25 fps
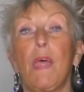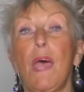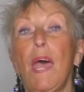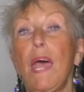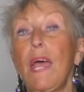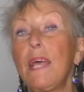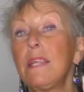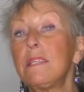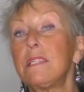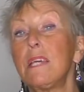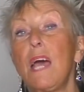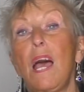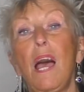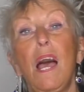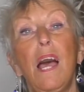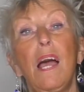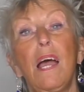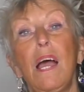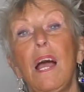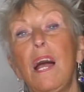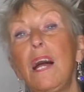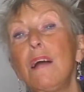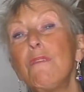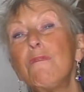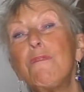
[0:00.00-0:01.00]

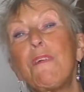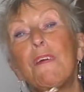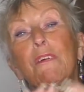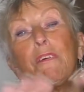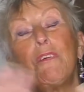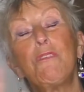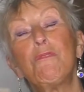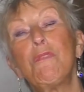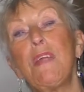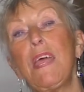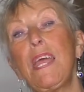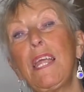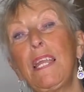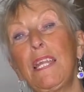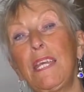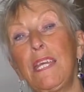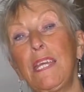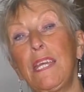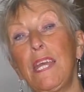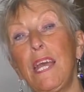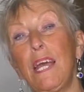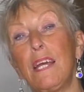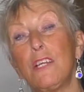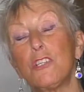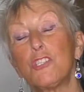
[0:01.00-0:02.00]
I very
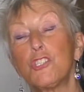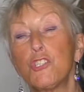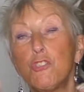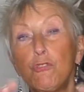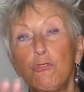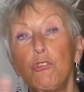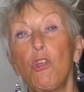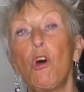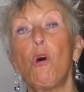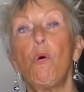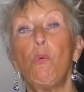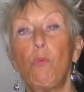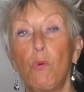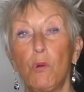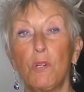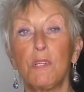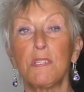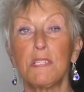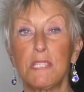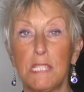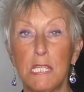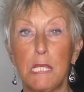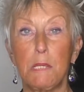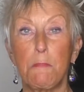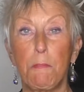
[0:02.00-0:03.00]
rarely do not want to
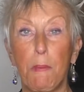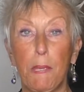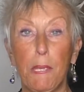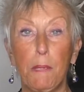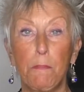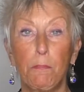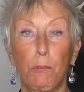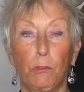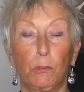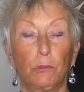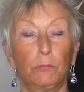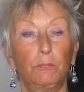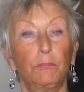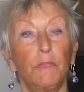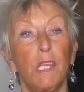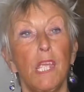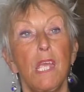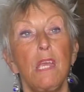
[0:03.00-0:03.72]
see people.